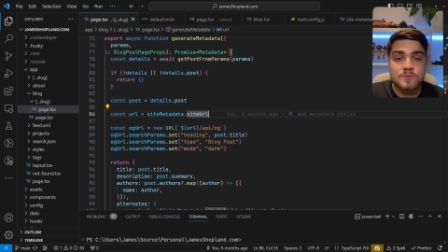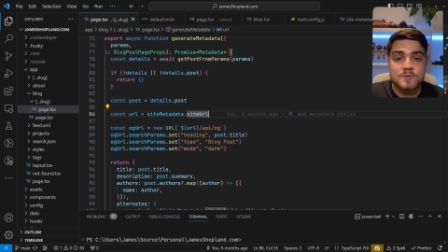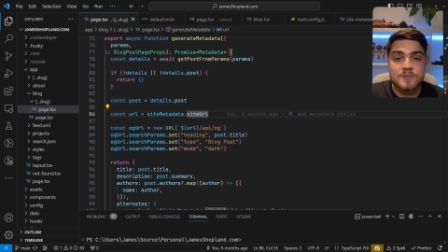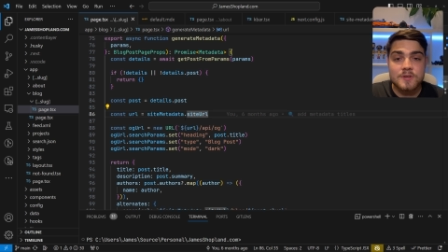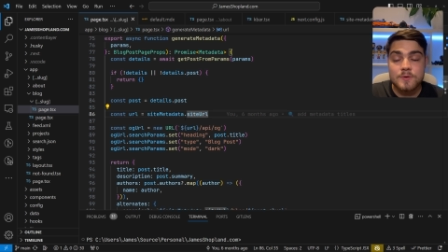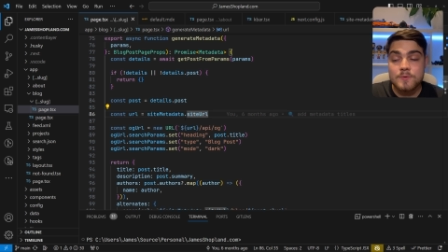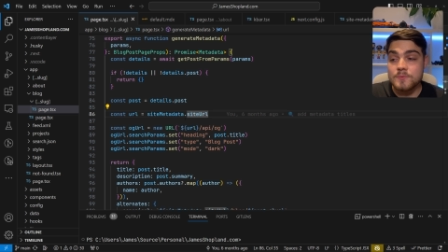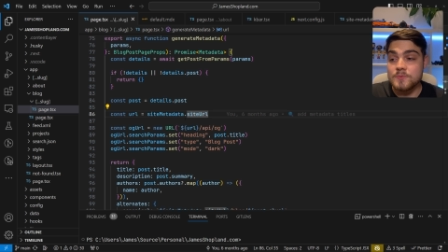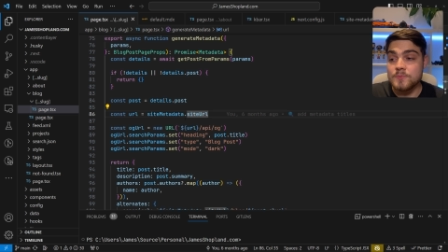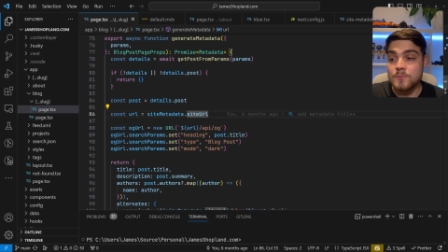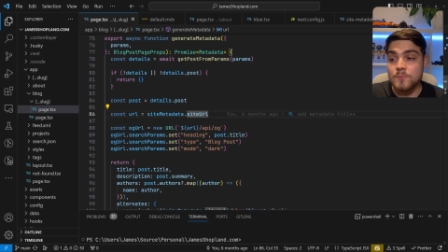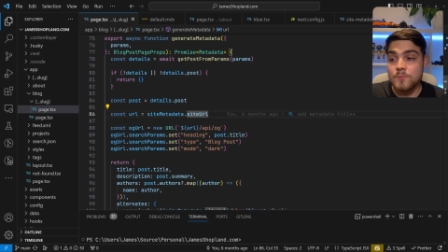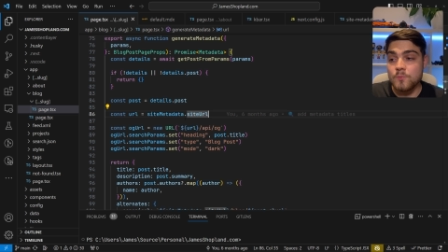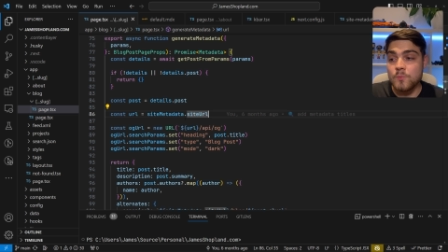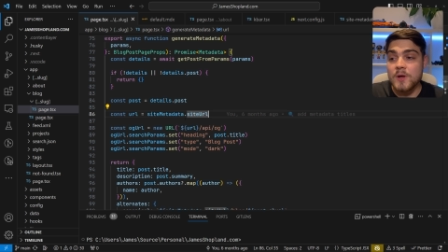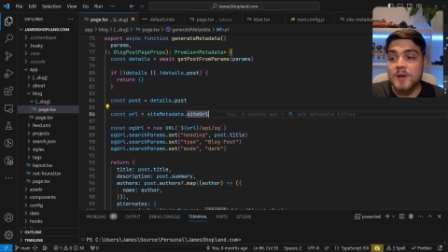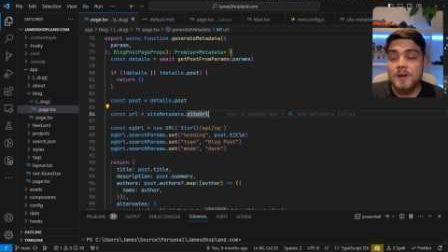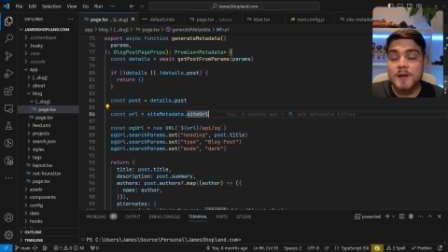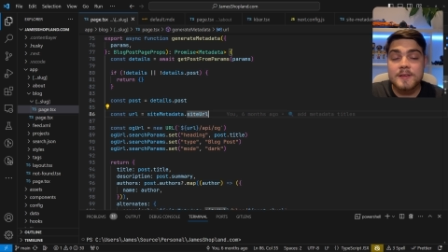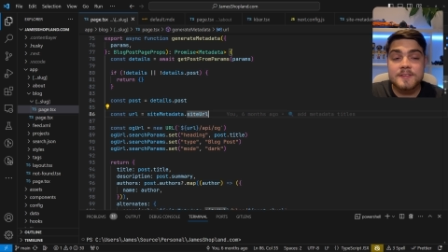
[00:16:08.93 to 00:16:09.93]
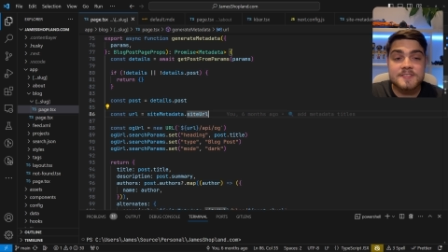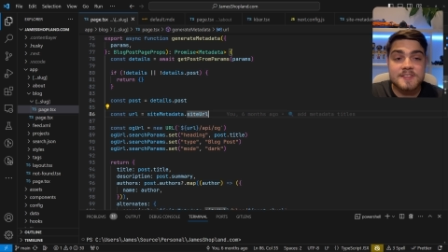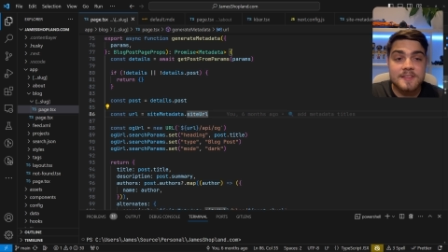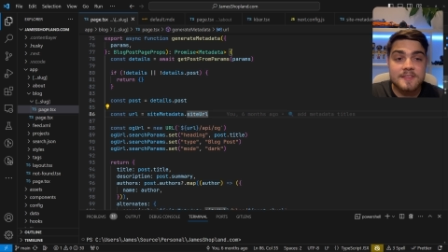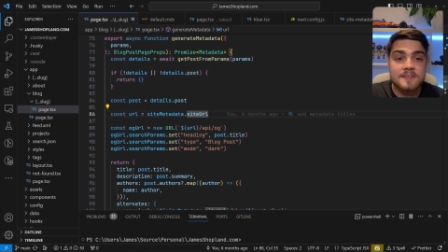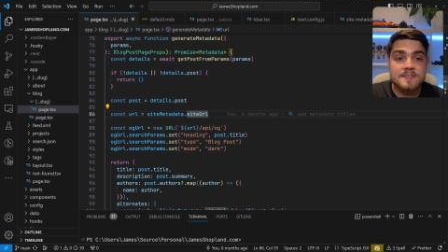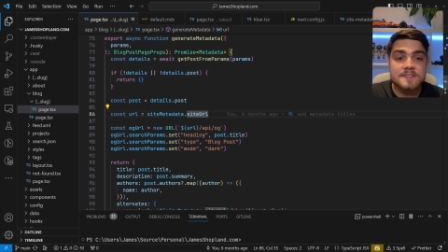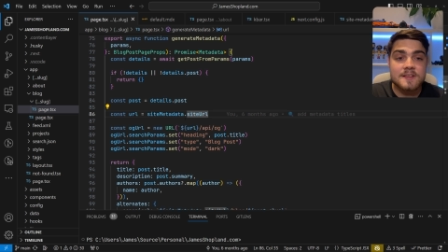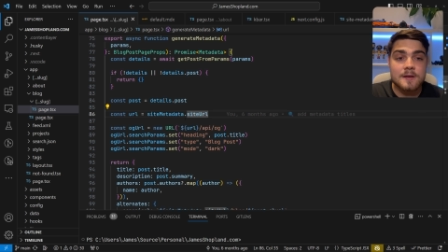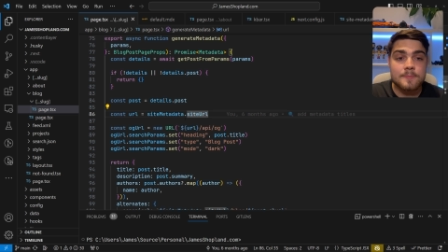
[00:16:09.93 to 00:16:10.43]
So when I set
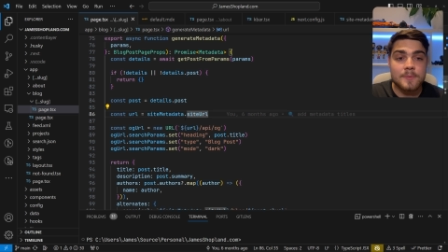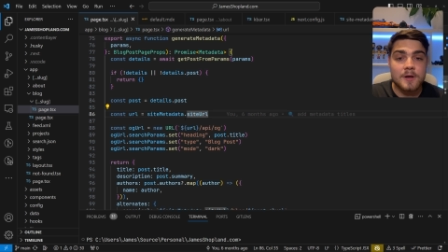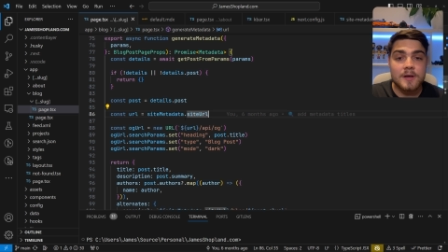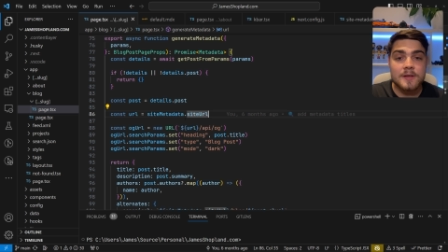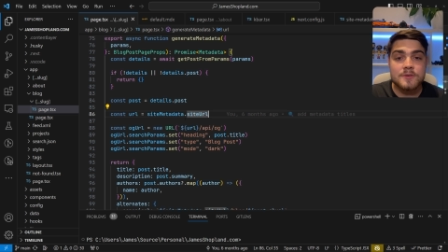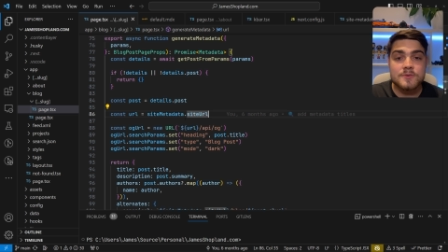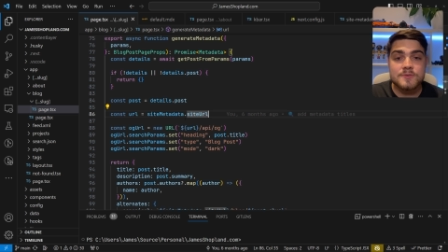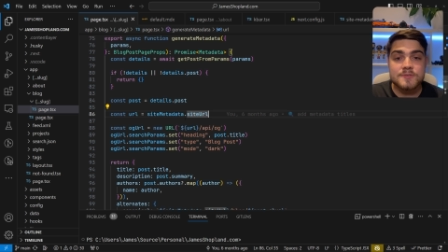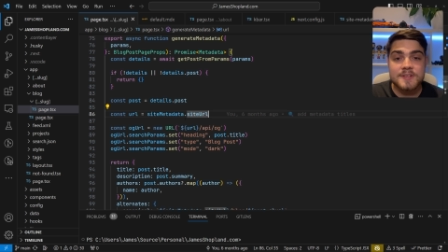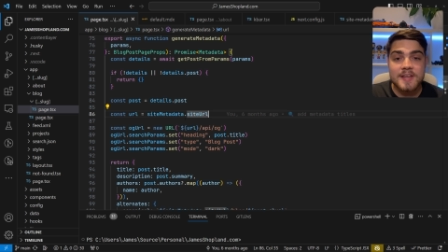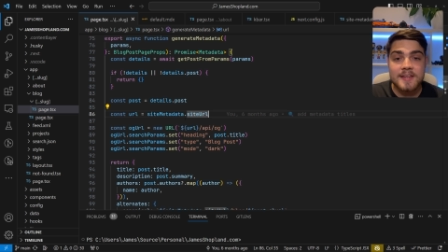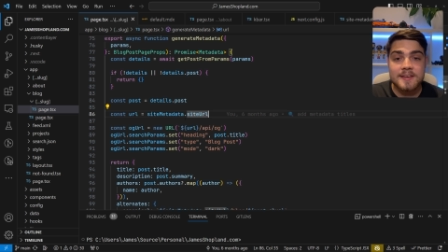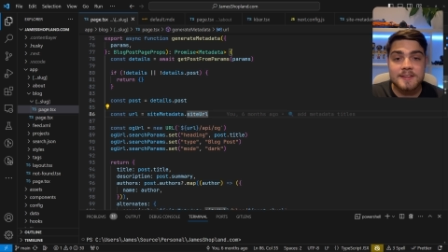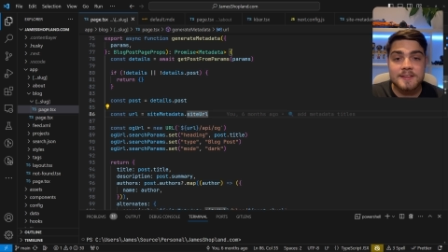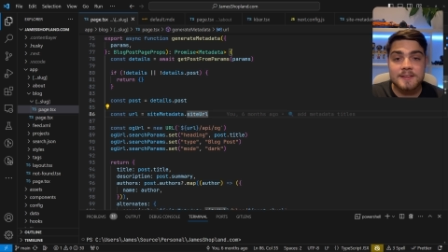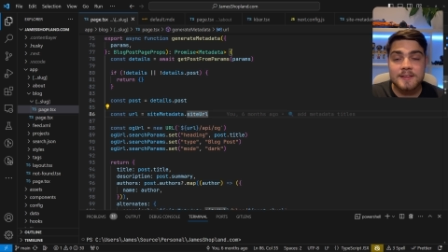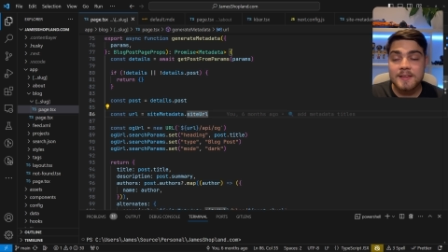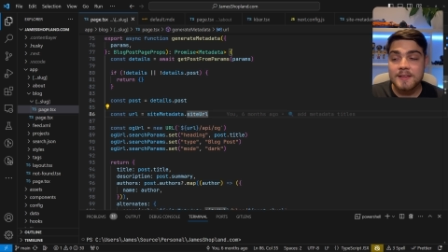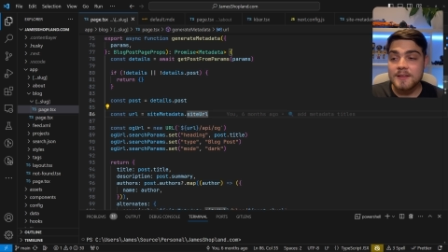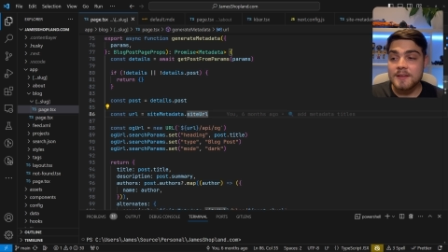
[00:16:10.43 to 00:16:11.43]
this up, I used heading